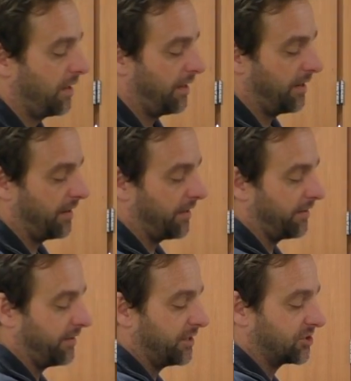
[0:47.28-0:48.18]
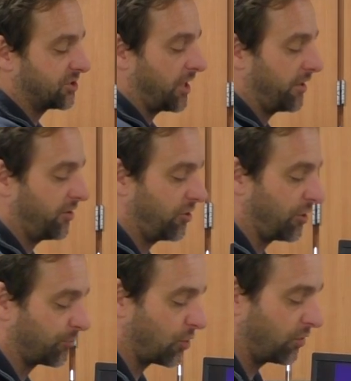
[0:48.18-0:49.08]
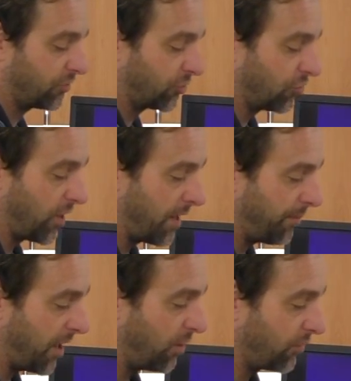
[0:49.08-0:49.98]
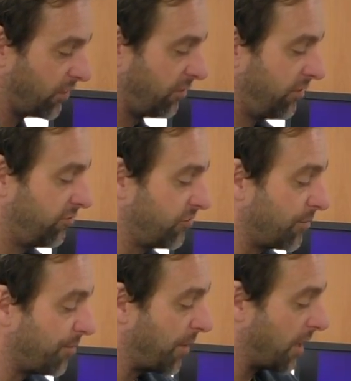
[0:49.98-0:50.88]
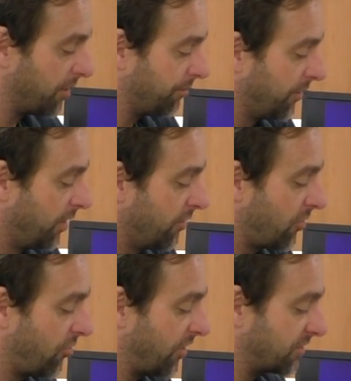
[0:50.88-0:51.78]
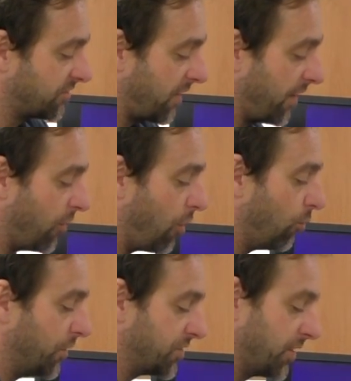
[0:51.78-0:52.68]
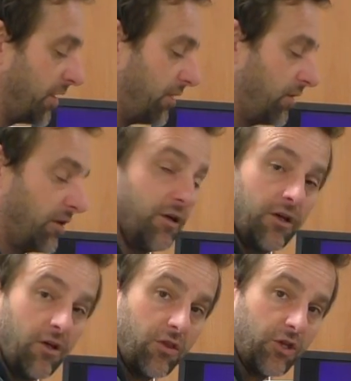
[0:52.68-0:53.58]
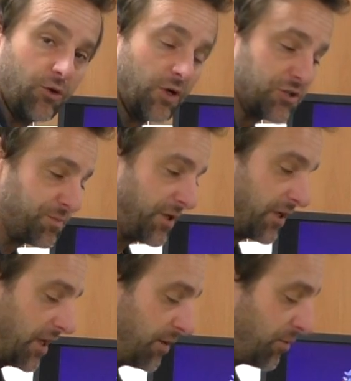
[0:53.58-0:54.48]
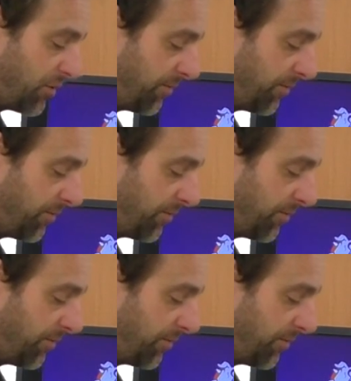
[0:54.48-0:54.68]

and inside here I'm going to grab out from the bottom the things that I always need: the USB cable,